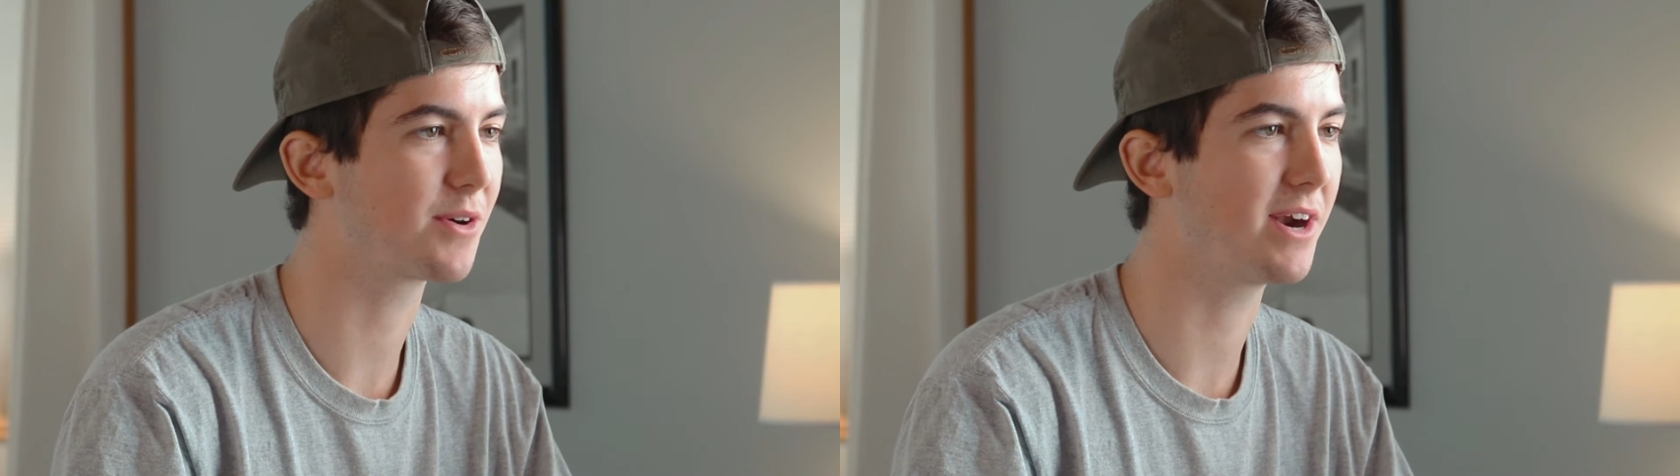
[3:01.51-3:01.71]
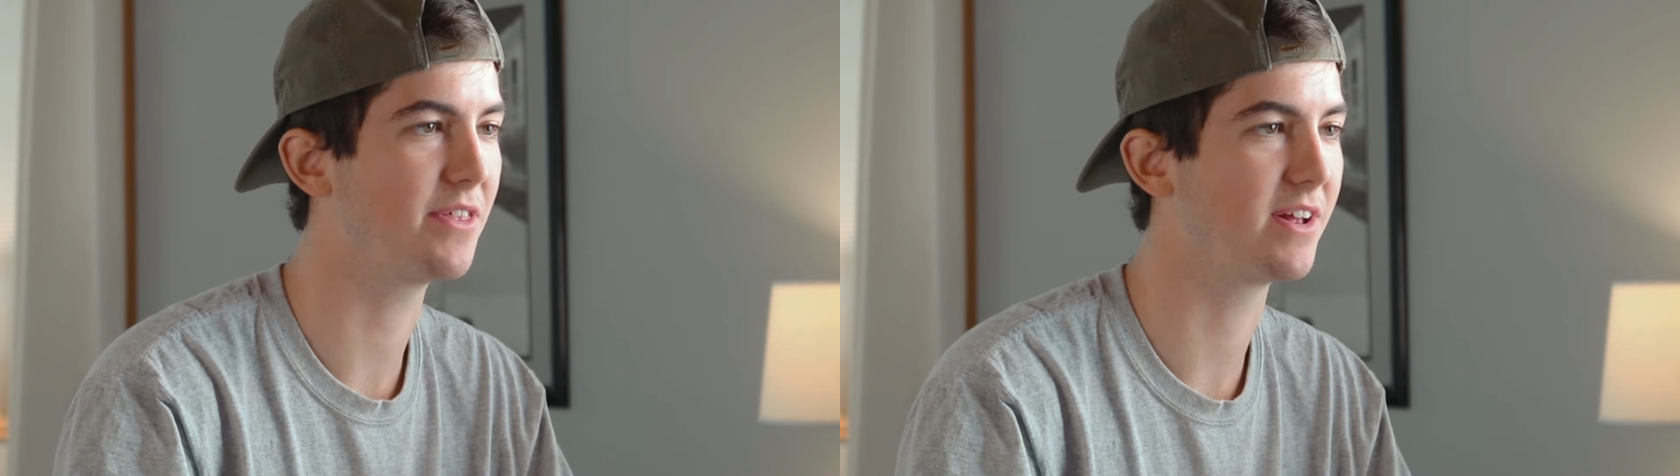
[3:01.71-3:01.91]

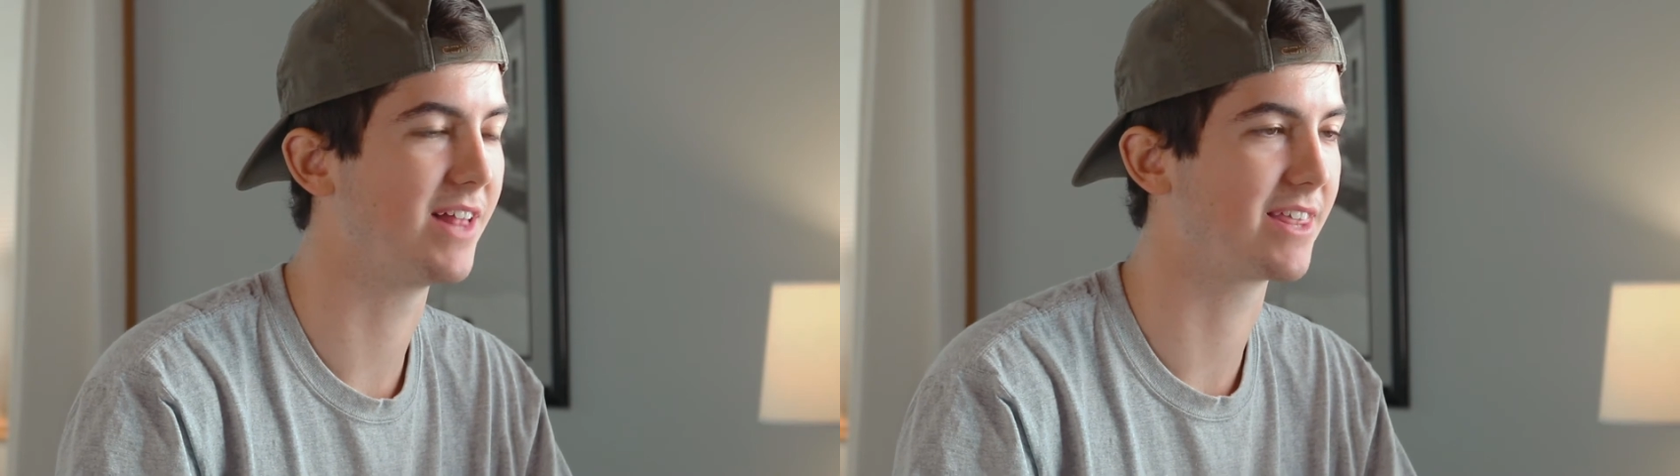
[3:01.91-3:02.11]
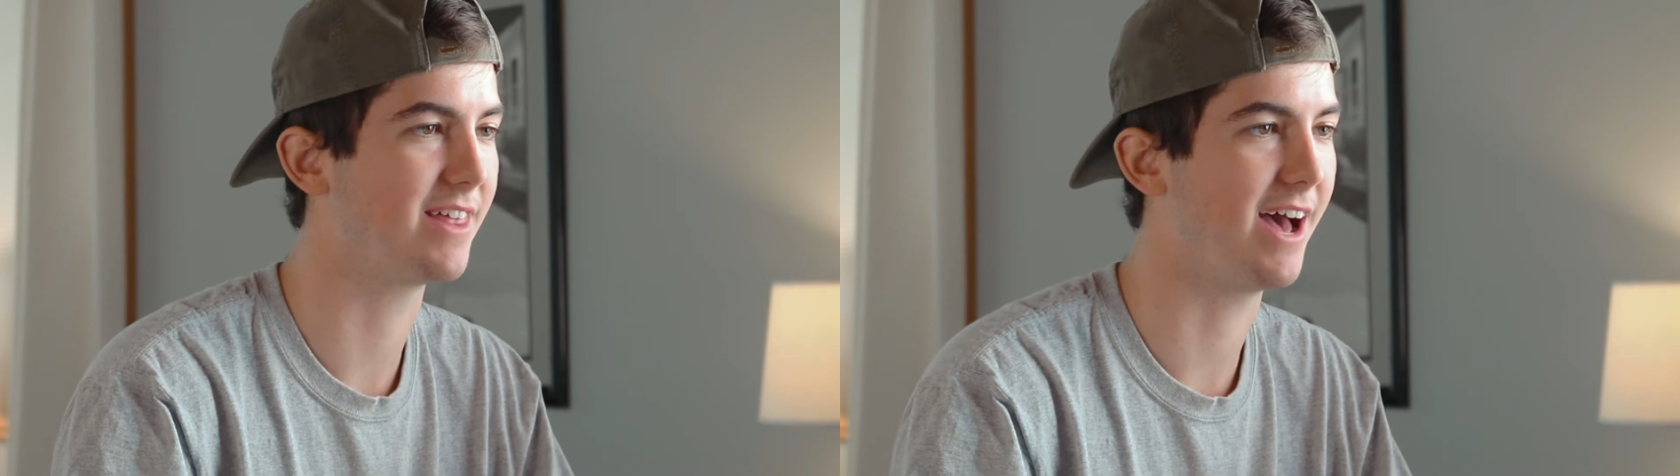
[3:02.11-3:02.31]
or anything
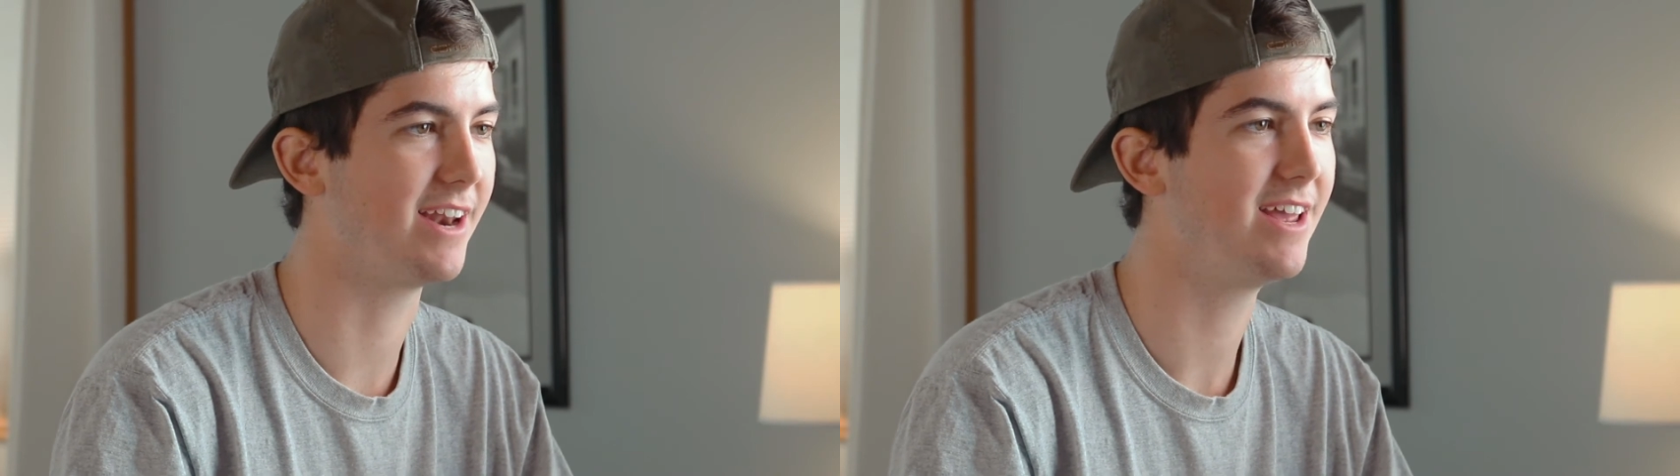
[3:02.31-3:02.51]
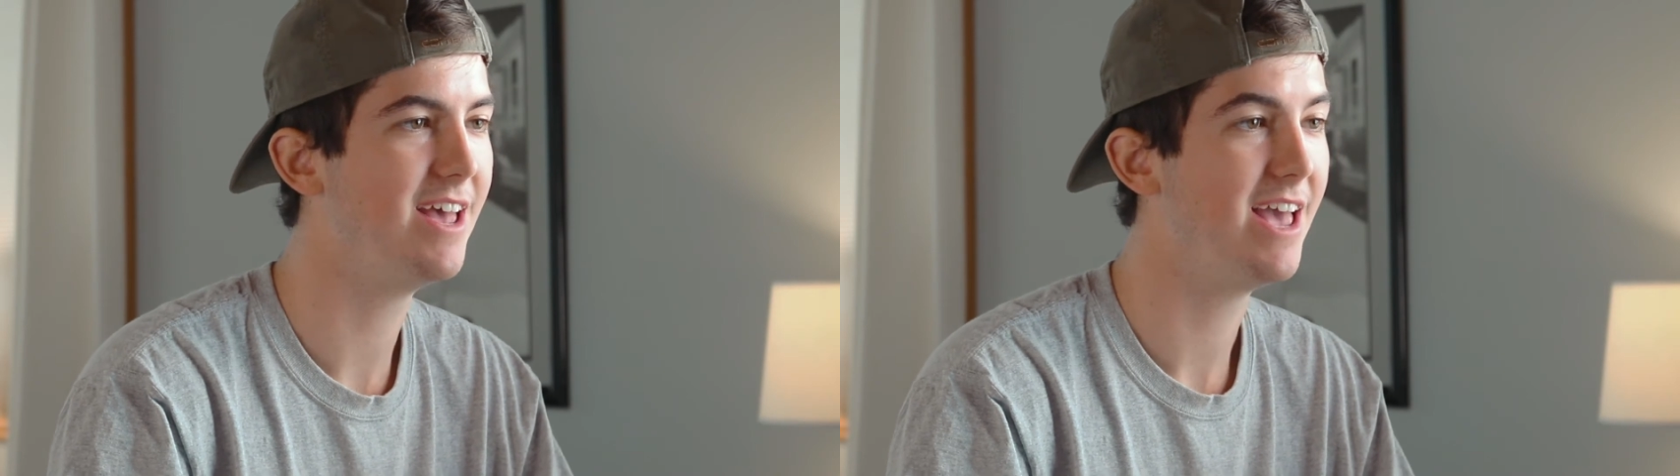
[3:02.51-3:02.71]
like
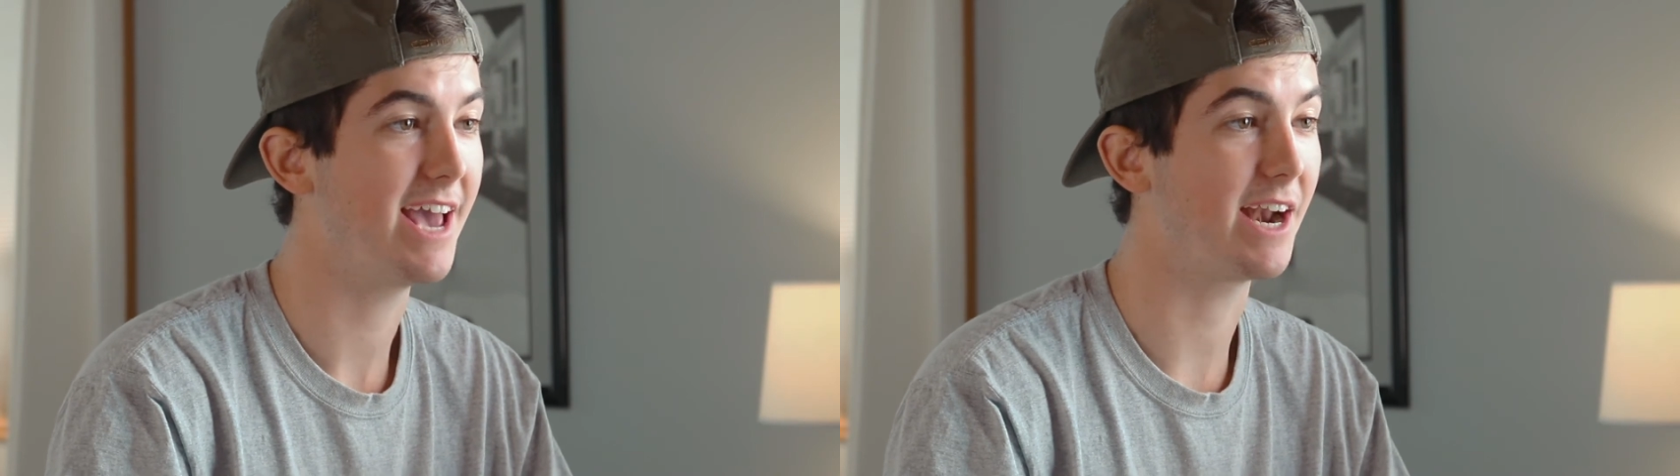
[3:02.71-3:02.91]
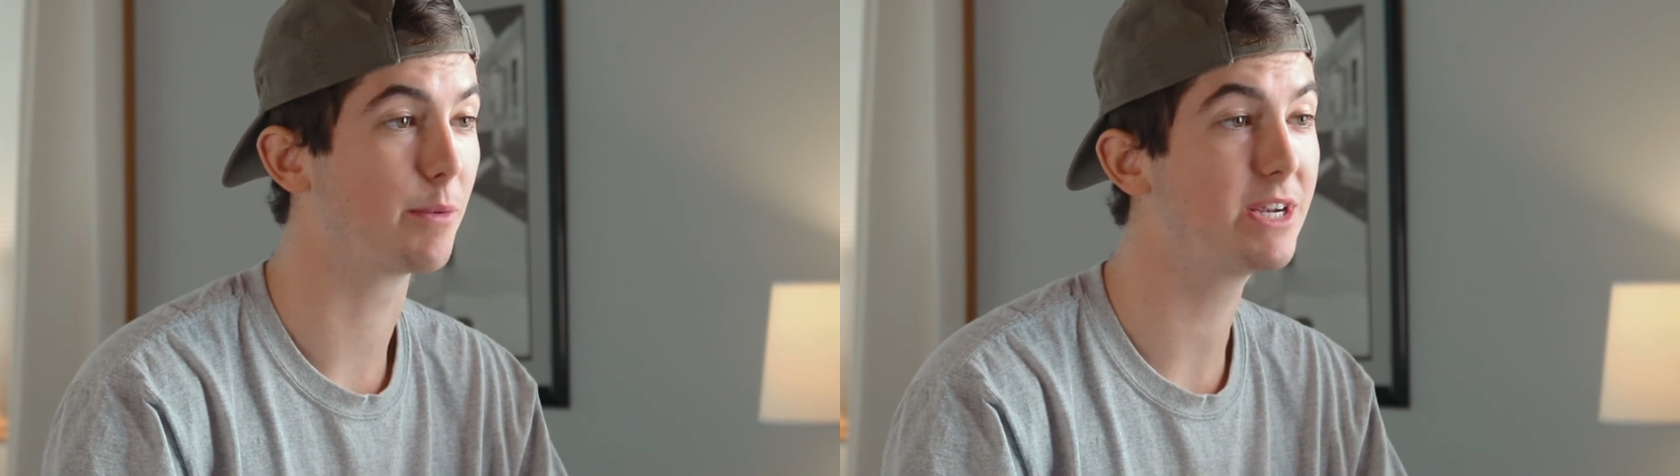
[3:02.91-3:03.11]
that.
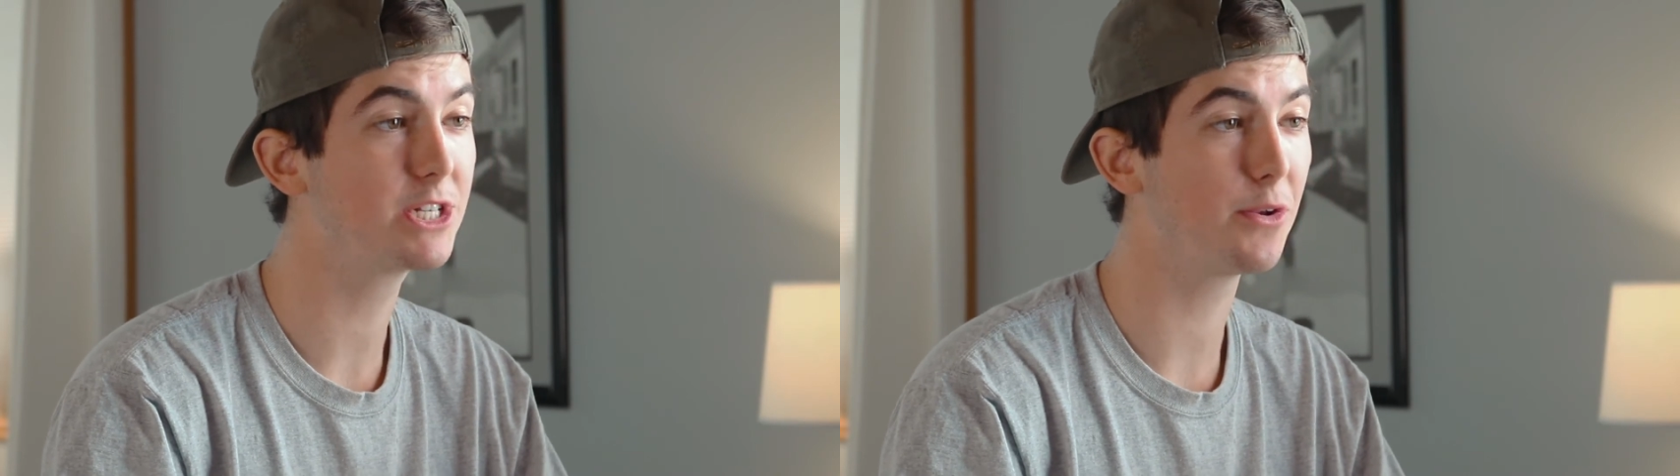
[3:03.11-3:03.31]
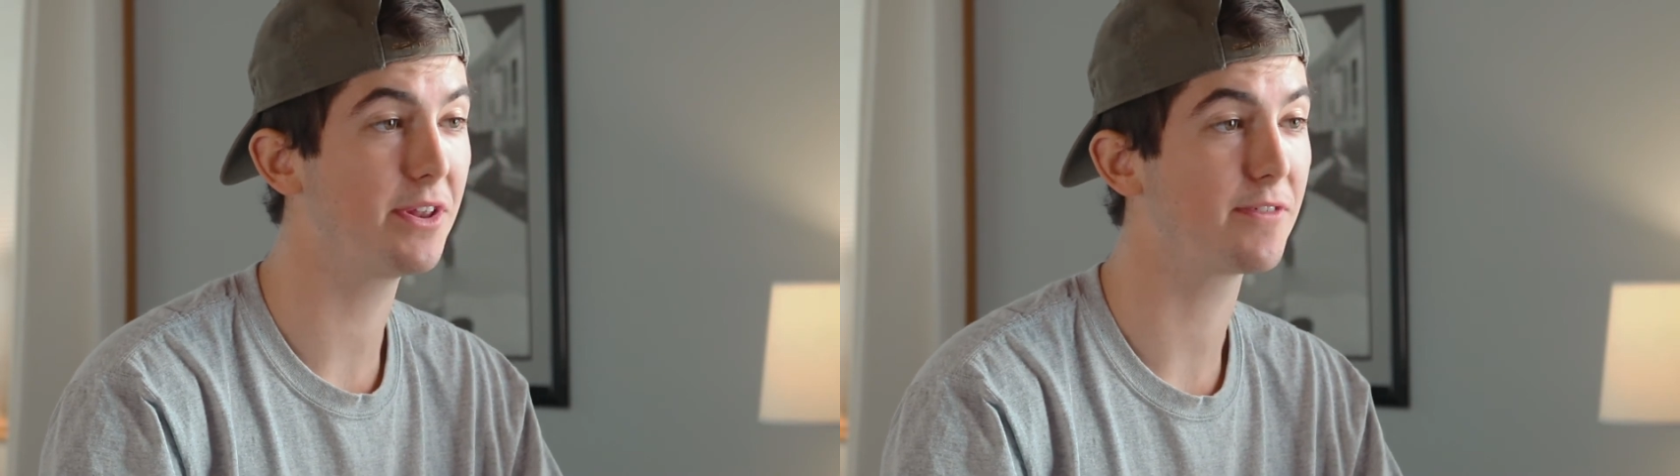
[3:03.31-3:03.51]
And I
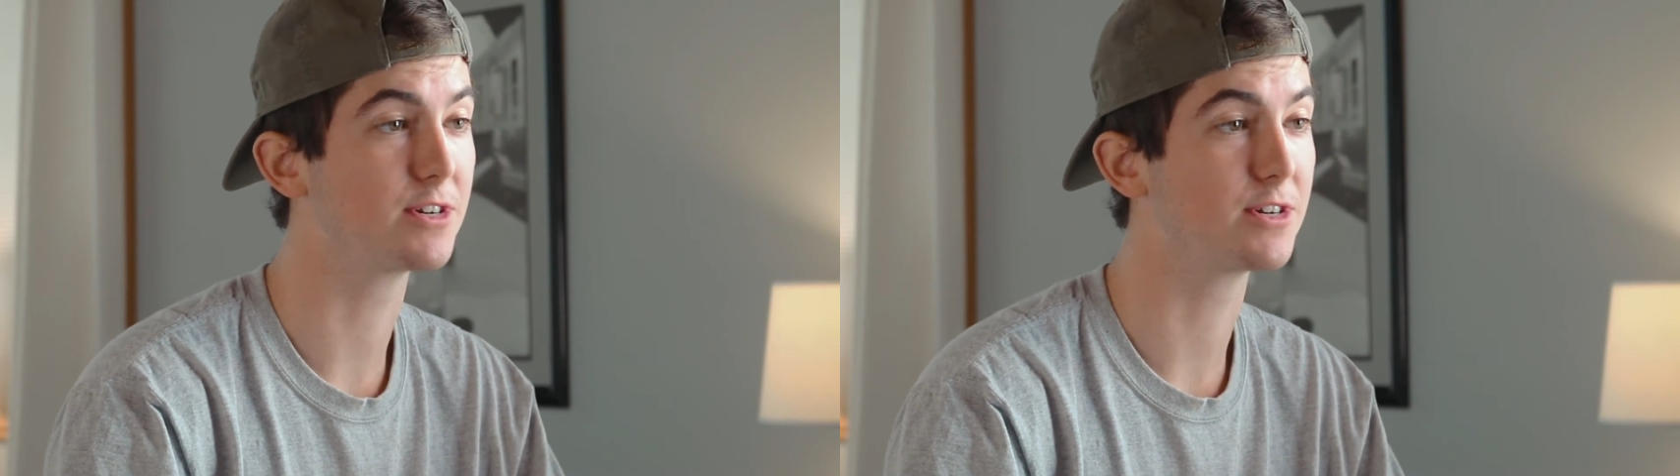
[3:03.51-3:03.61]
resold it